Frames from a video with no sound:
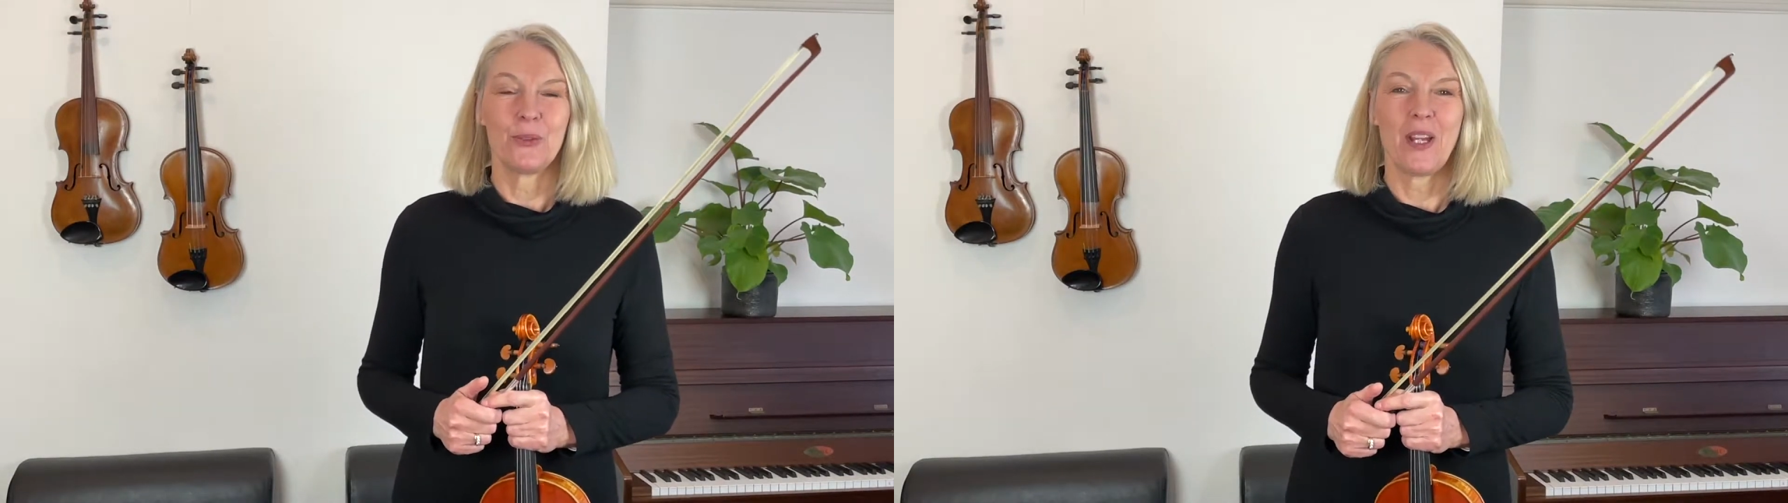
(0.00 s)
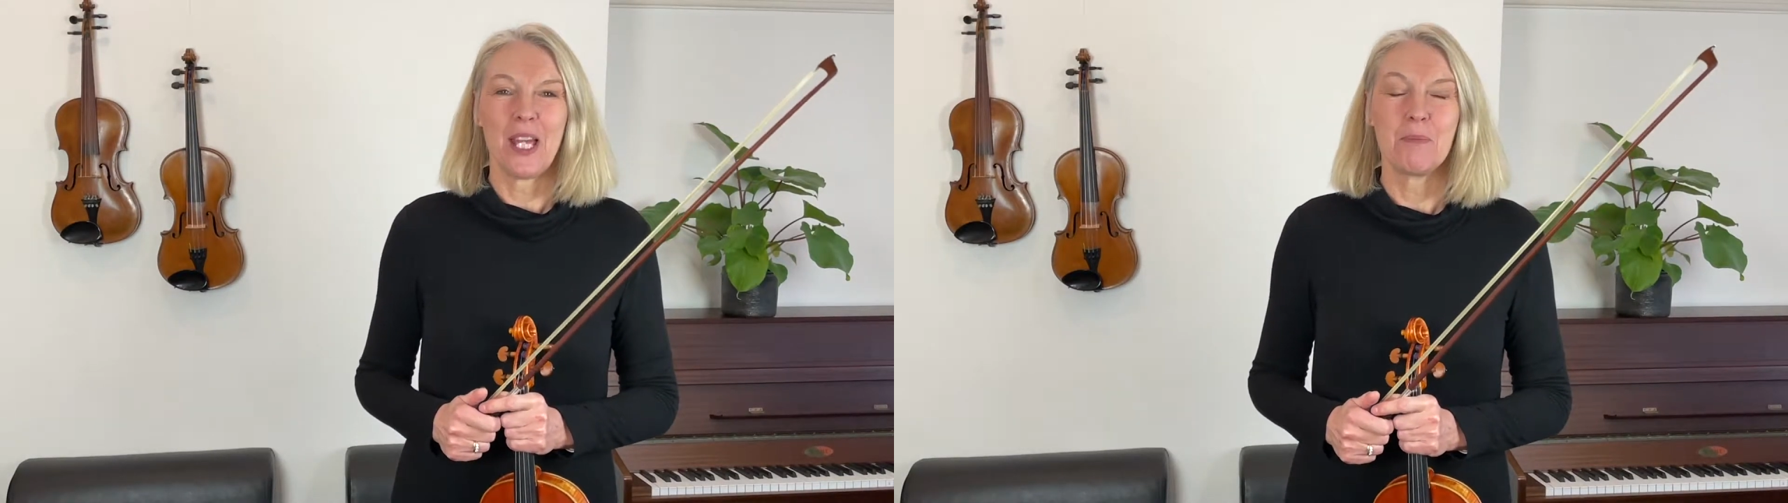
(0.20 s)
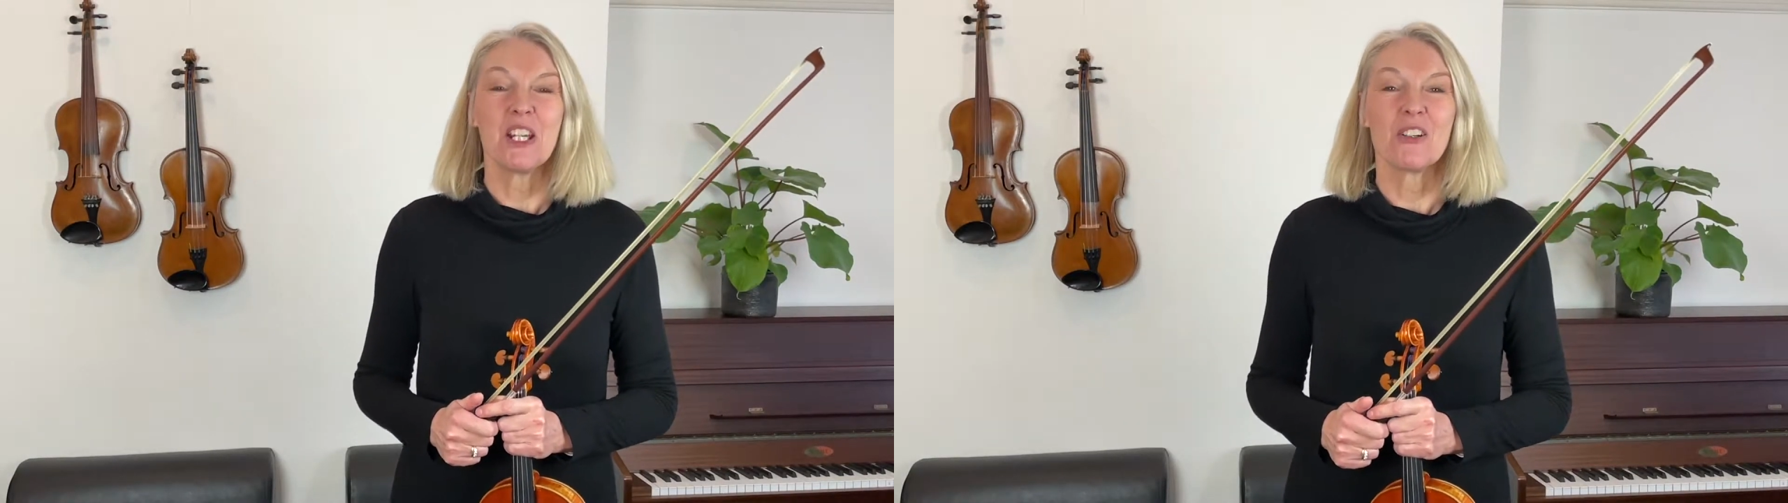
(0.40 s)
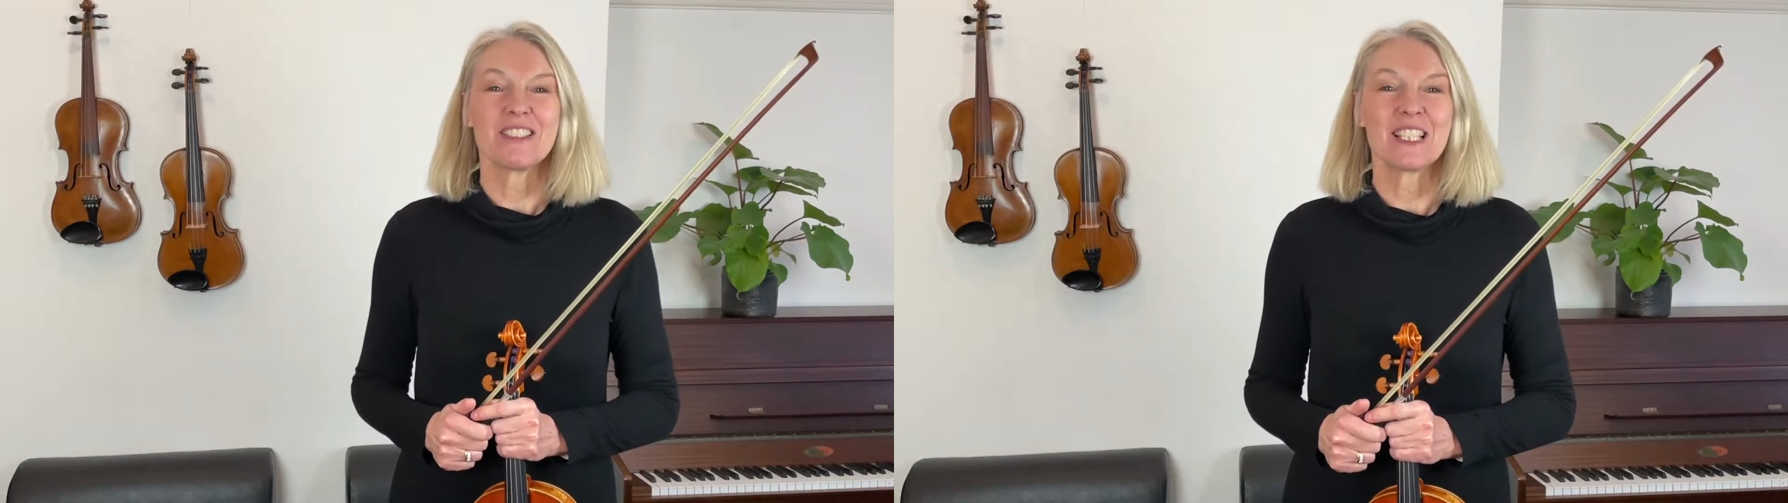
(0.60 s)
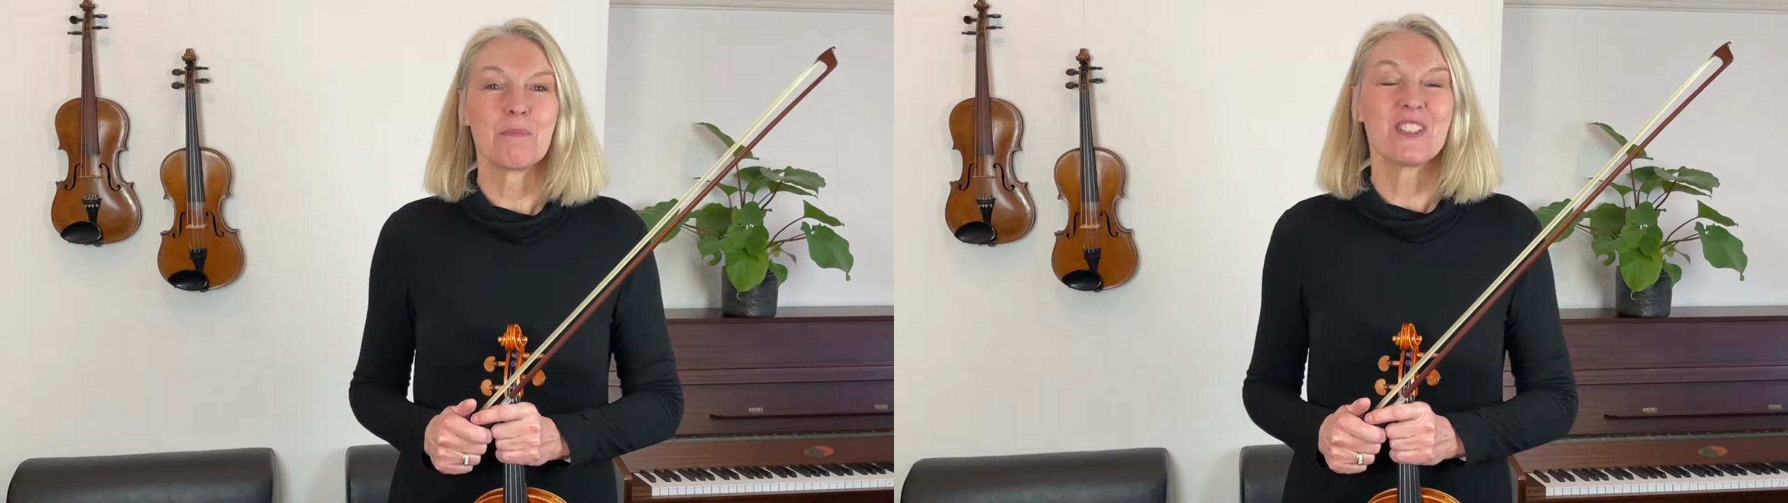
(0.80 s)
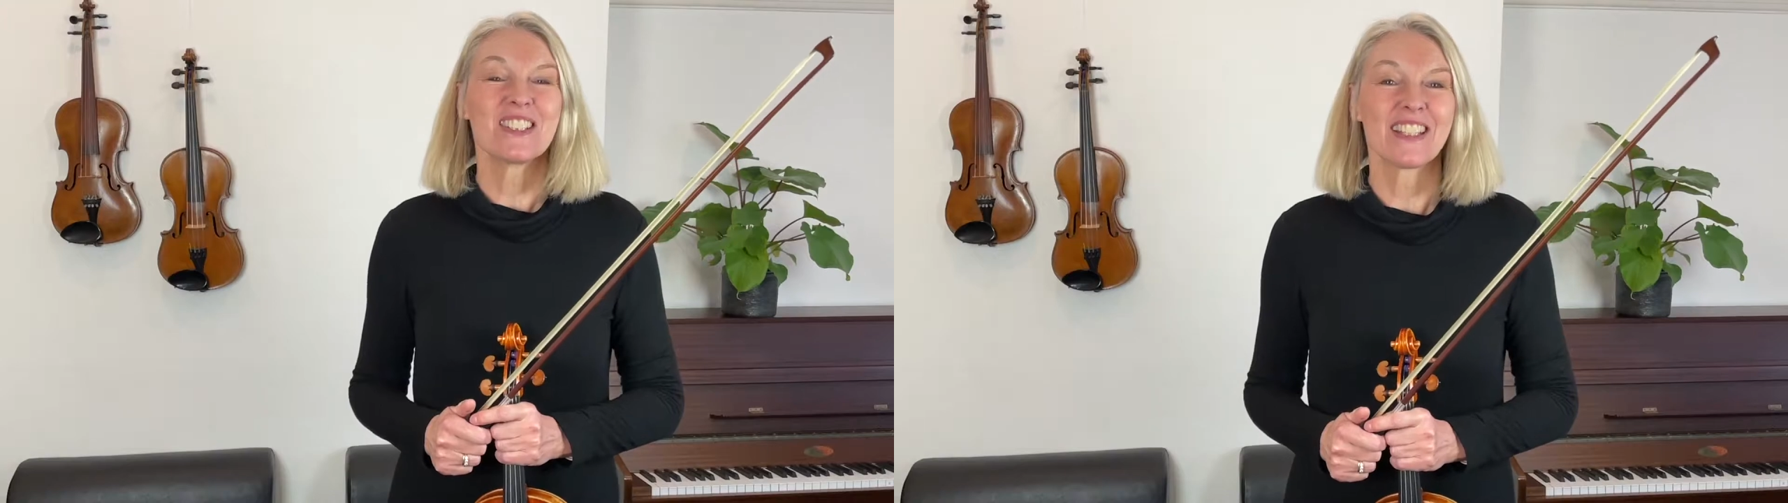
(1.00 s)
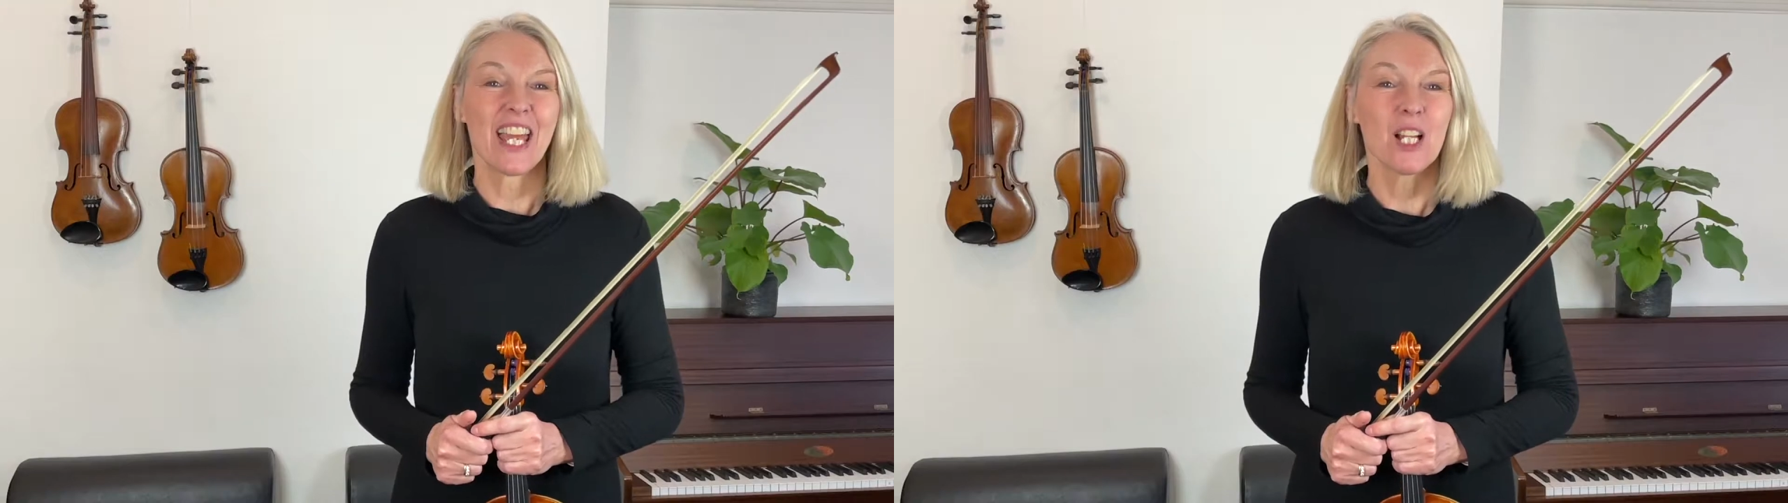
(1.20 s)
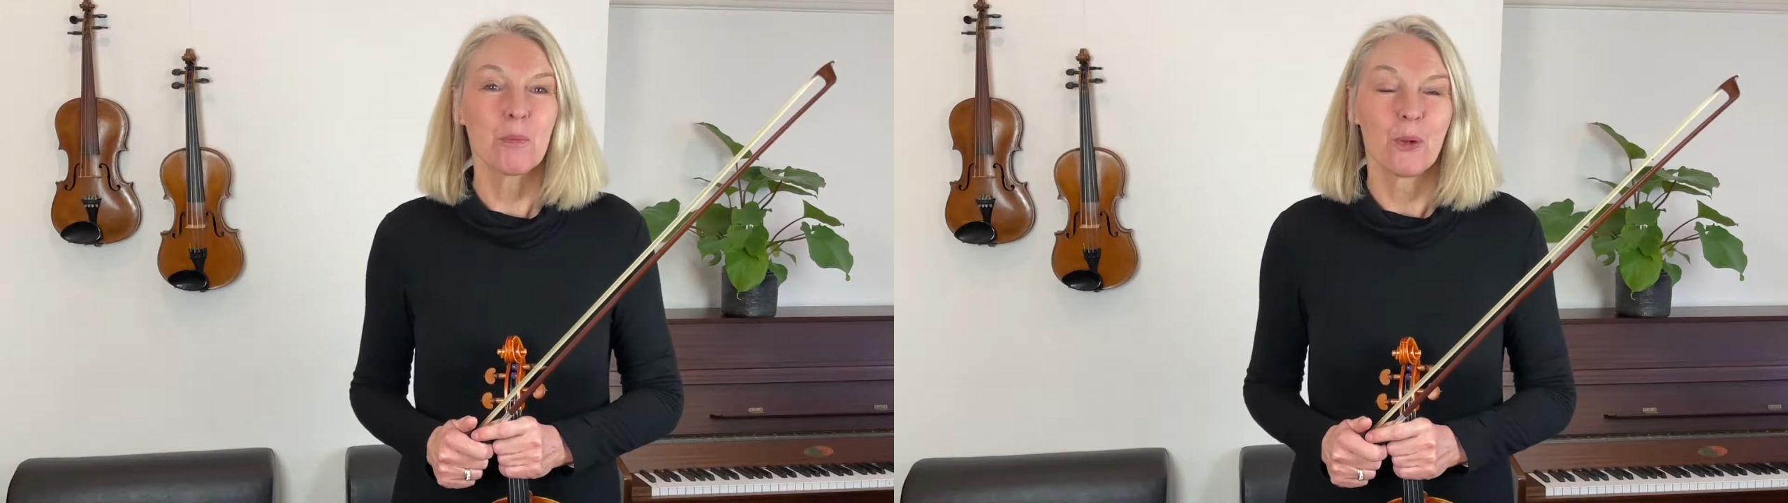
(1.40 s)
ABRSM
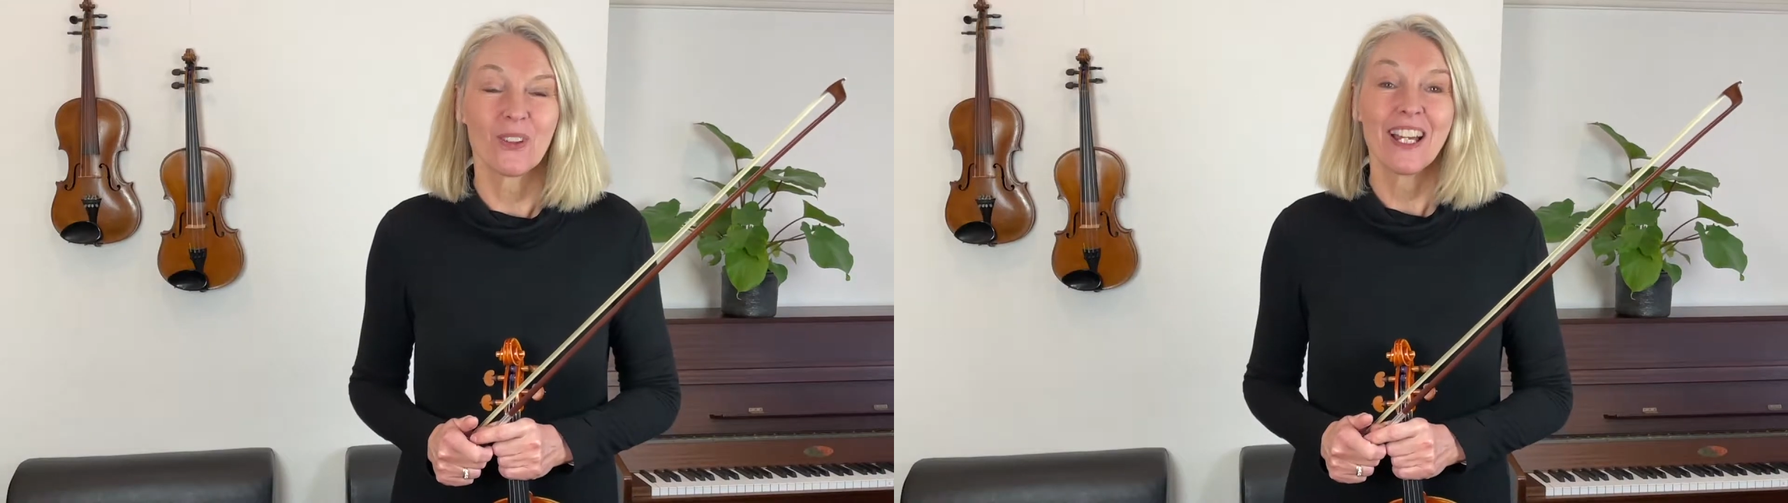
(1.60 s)
scale book.